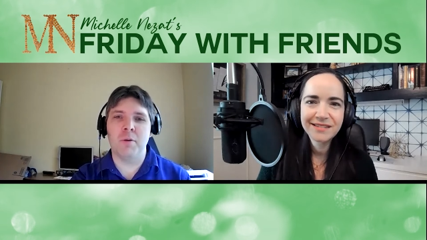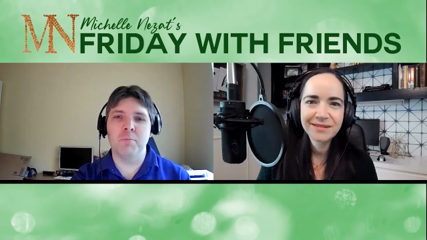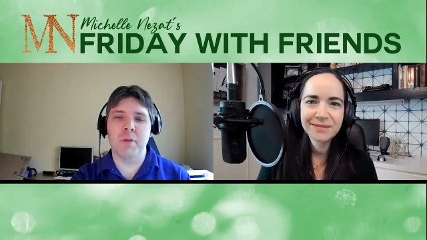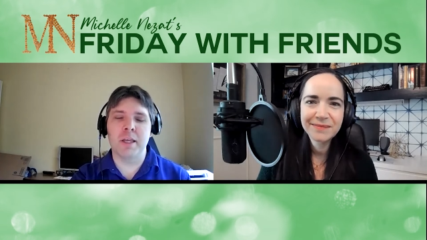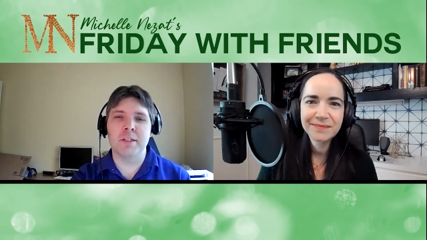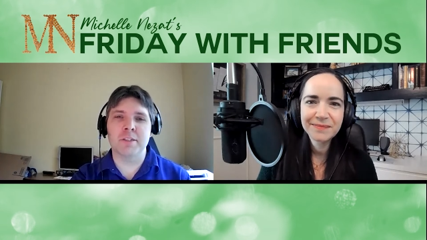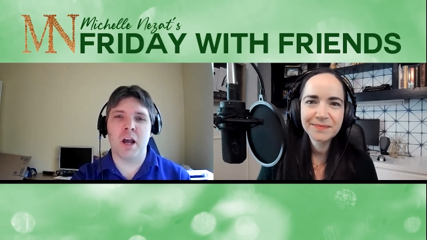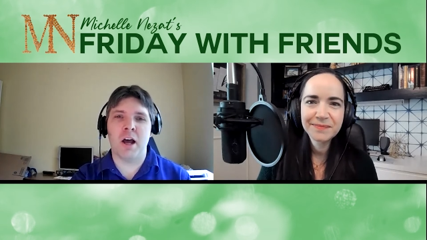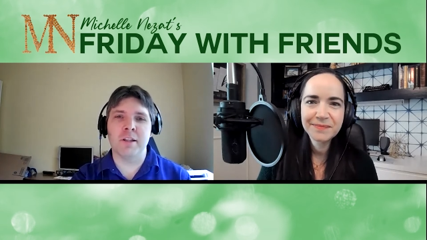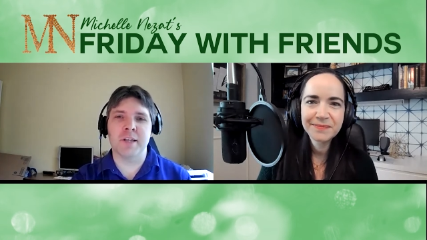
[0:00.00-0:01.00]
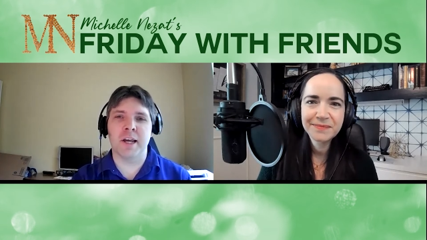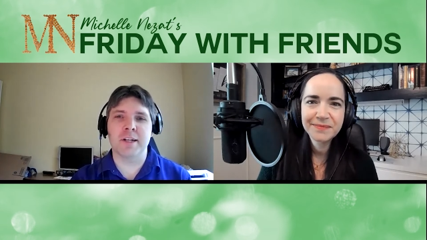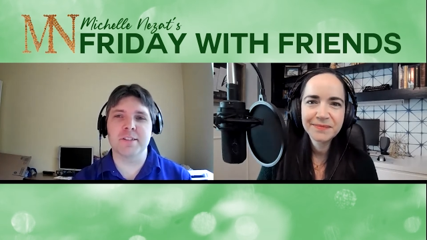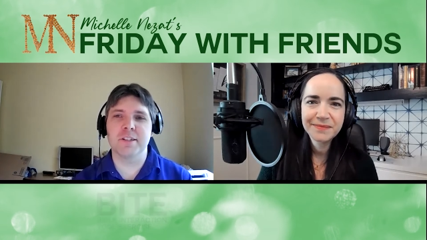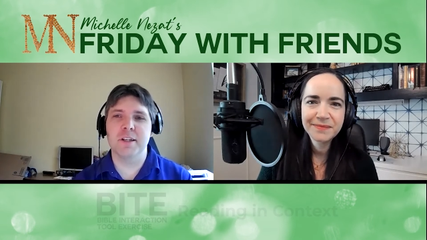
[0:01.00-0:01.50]
Speaker 1: is
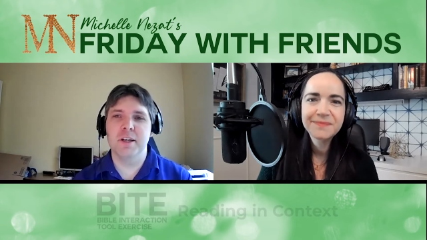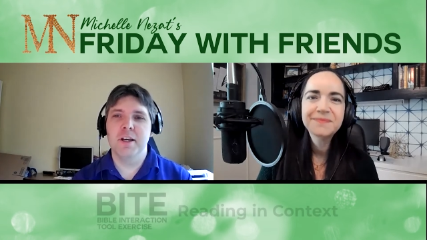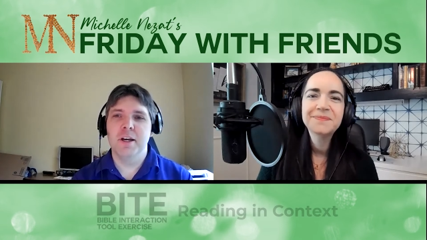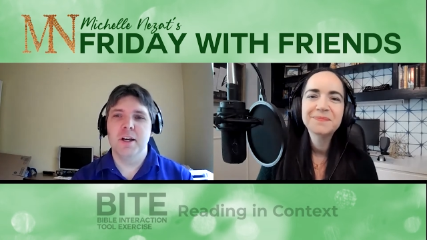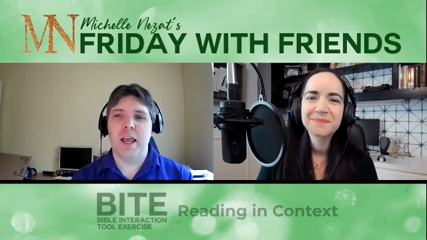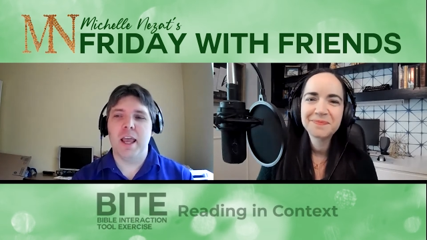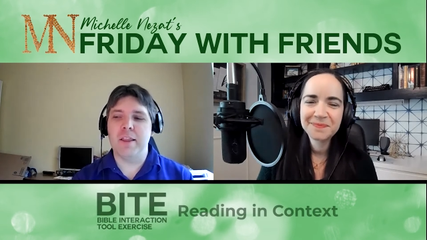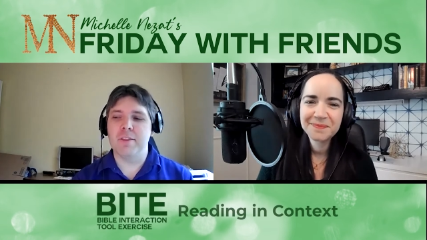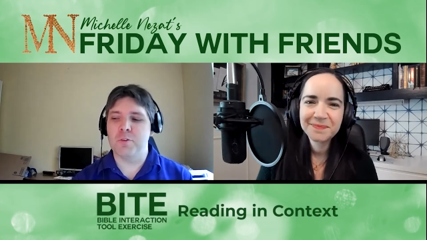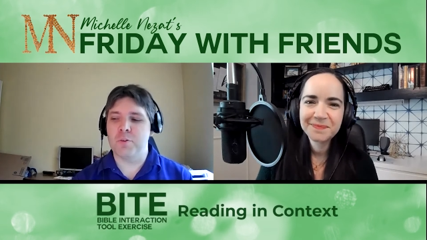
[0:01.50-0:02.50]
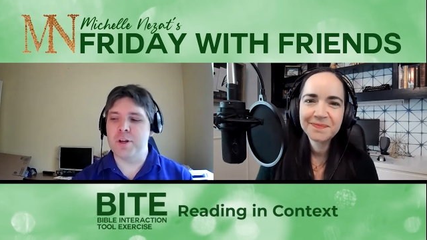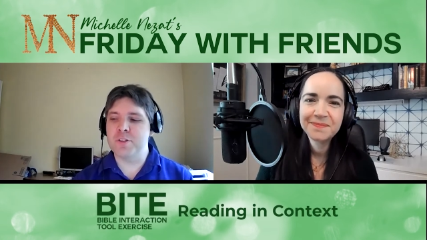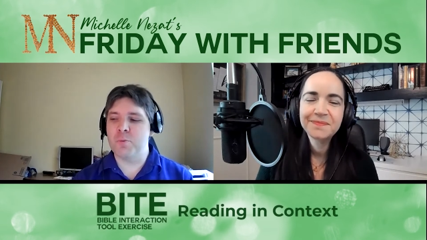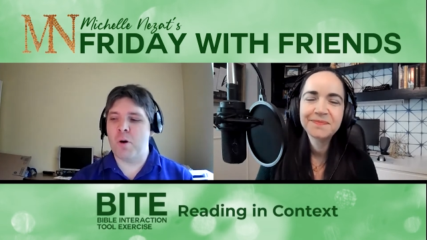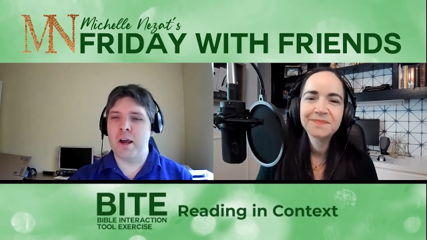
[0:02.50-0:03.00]
context. And the reason
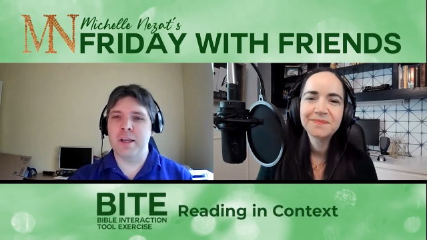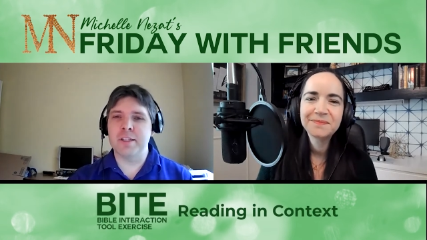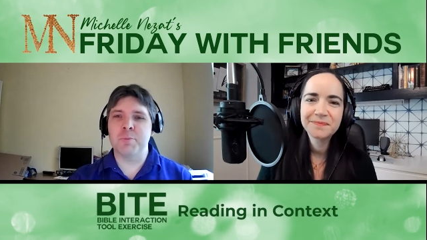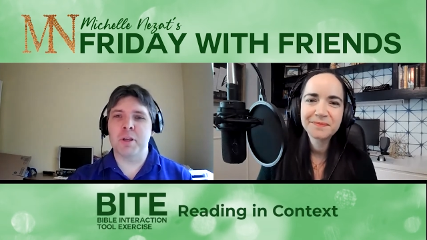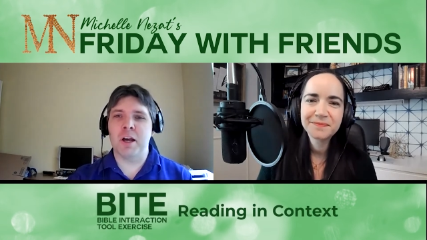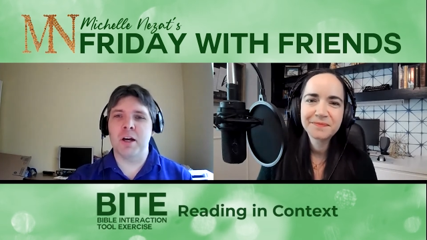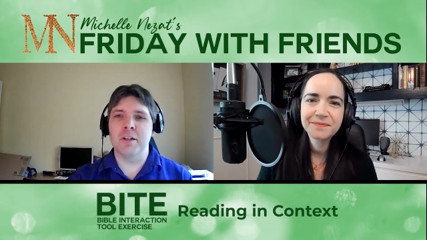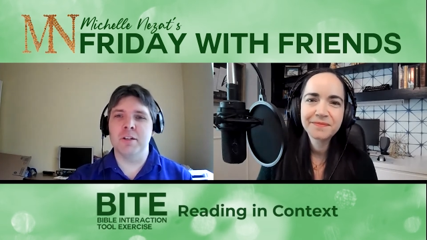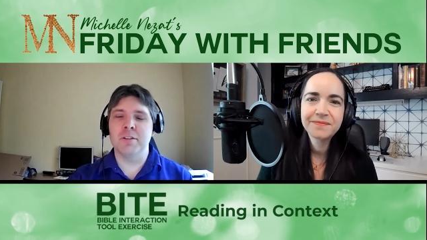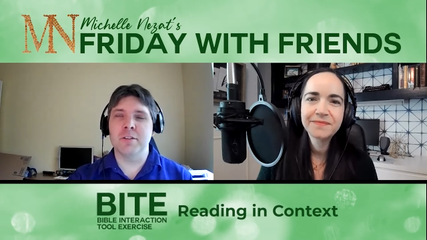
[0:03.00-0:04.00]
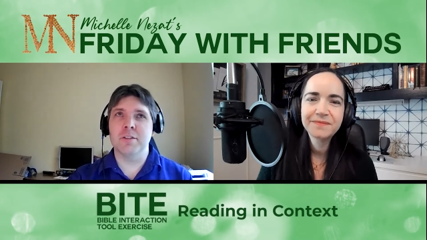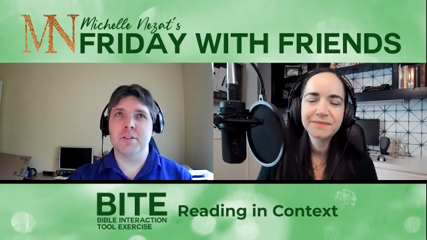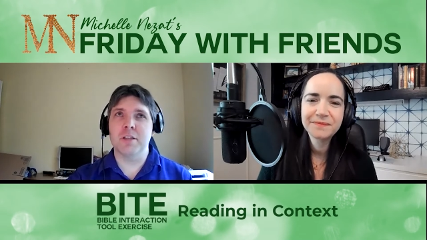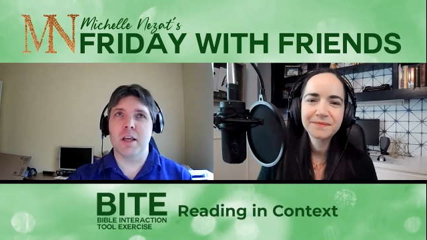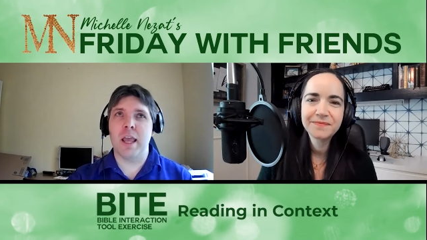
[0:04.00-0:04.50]
why is because
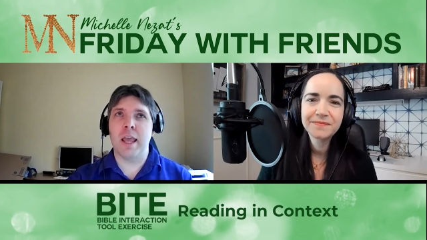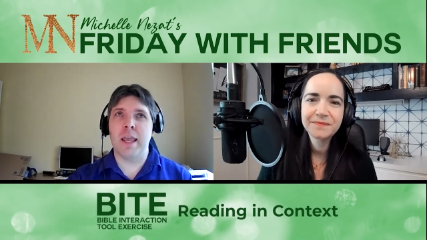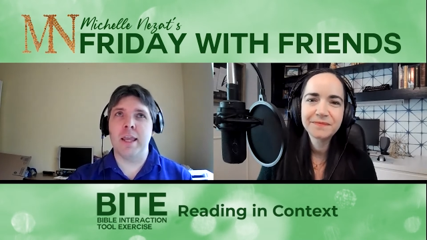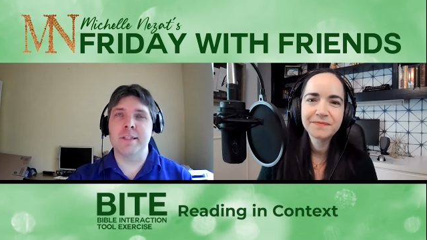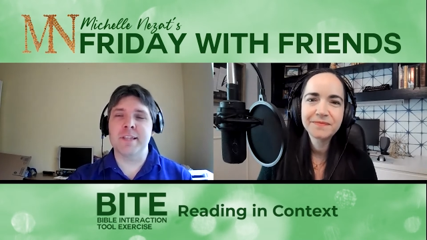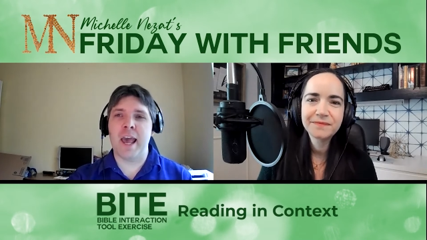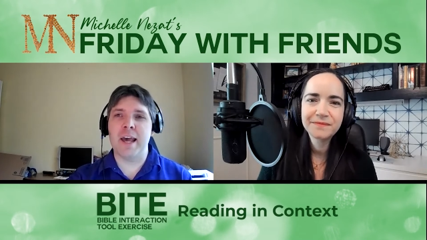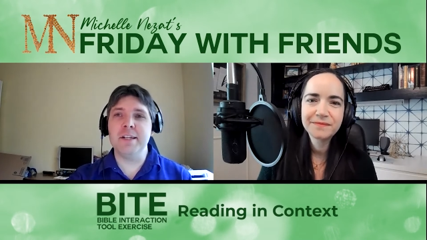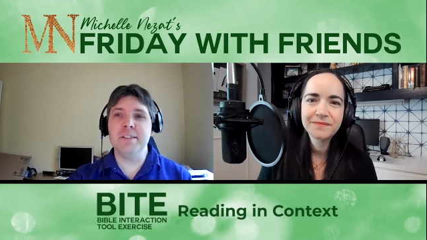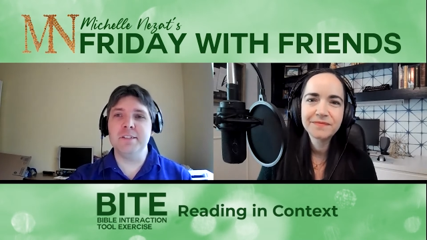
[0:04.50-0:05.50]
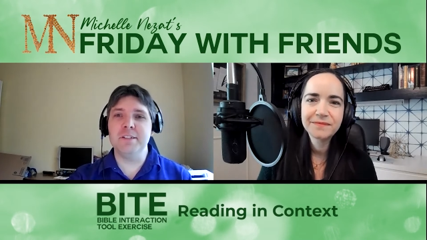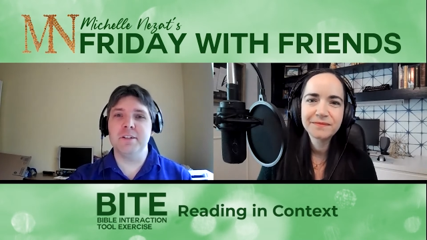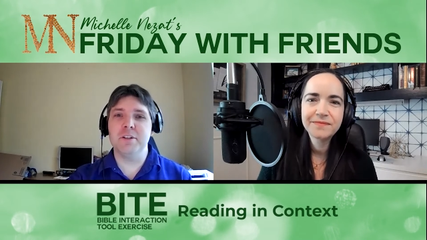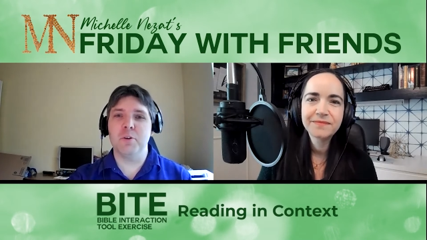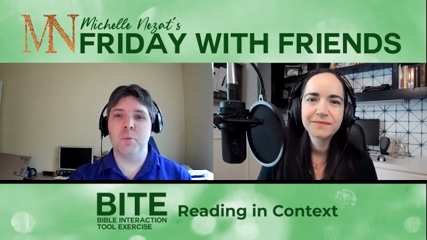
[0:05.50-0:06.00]
a text
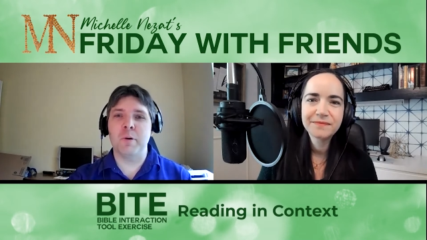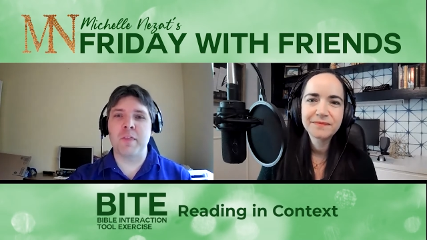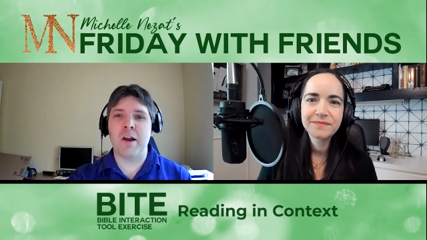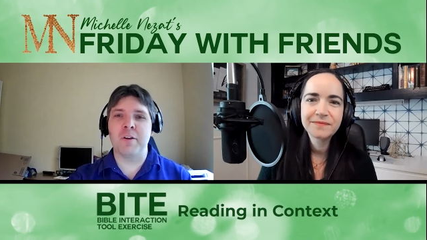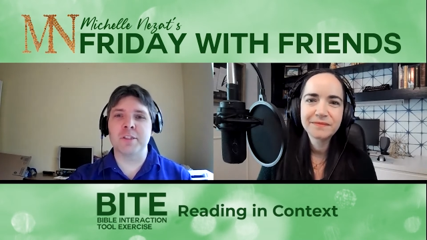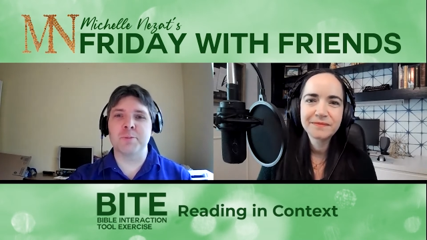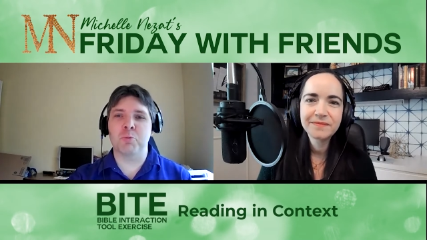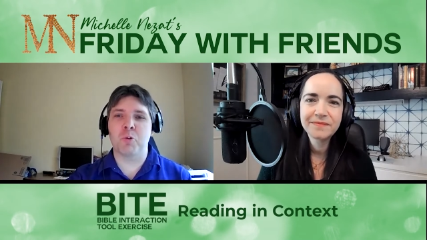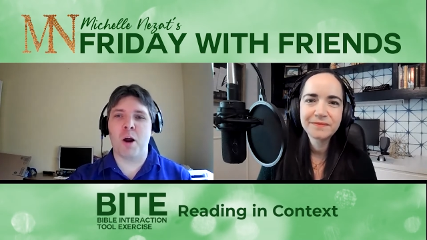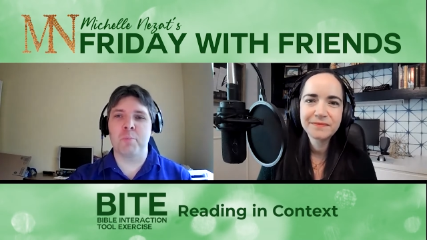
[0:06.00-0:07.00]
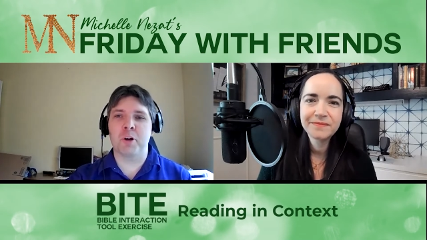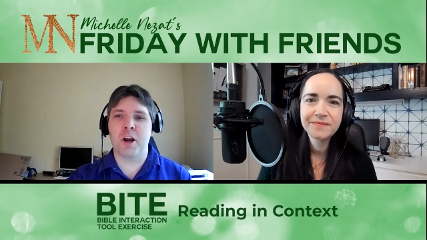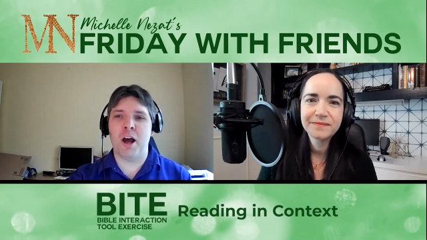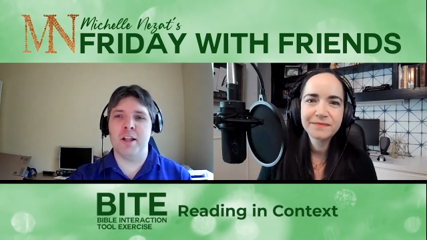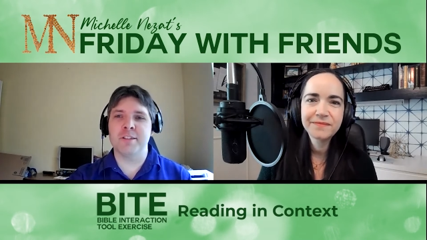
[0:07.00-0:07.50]
without its proper
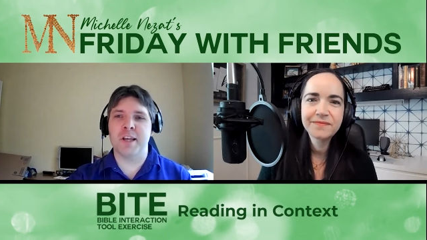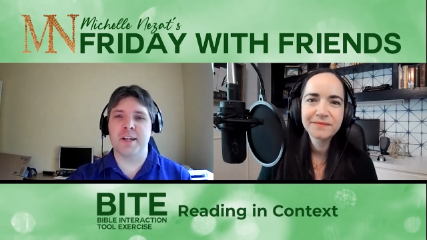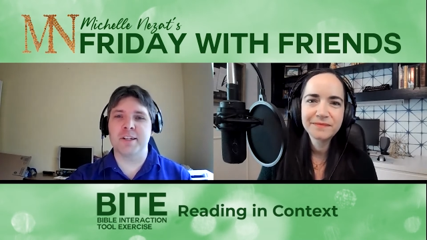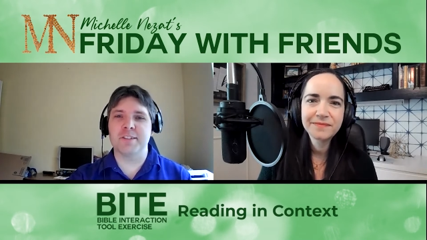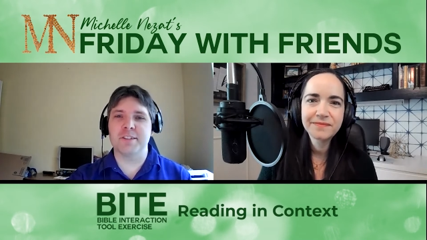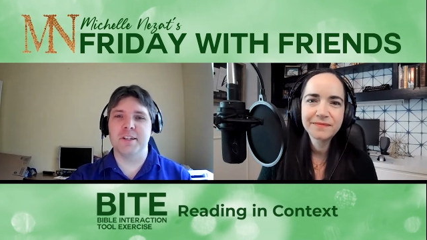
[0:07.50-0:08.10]
context